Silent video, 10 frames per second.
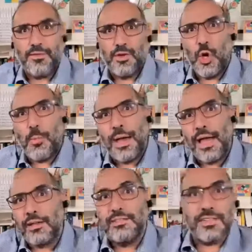if you go
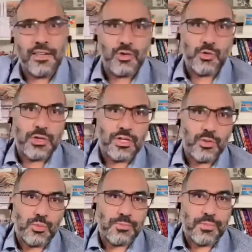back a
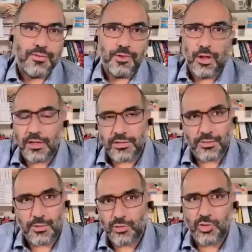century,
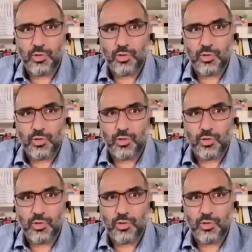philosophers